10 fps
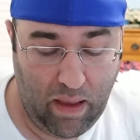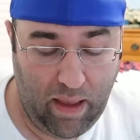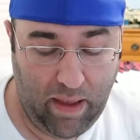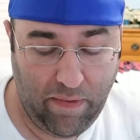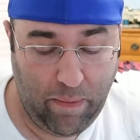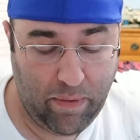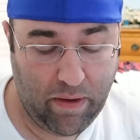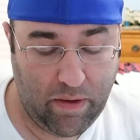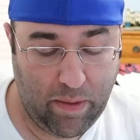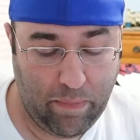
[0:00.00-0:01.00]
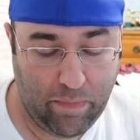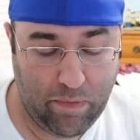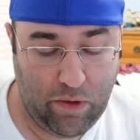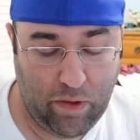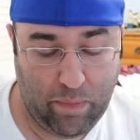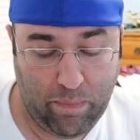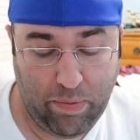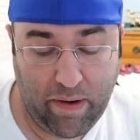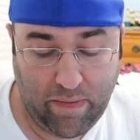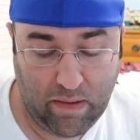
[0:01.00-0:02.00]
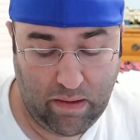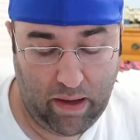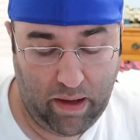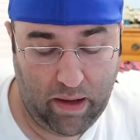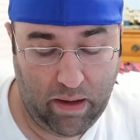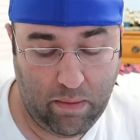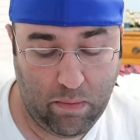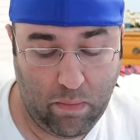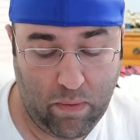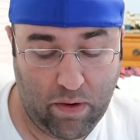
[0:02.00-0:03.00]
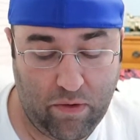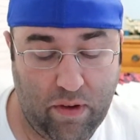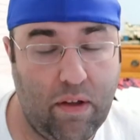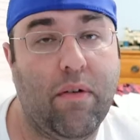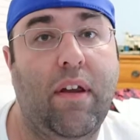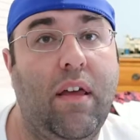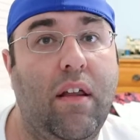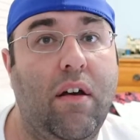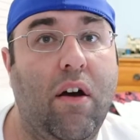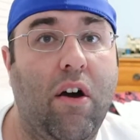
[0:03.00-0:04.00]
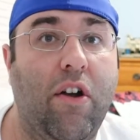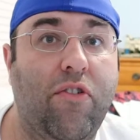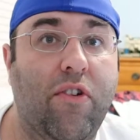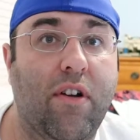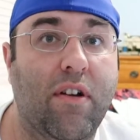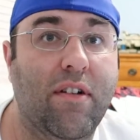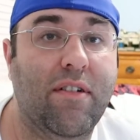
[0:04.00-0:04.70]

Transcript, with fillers: And then we cut to, to the present day where she created Archer.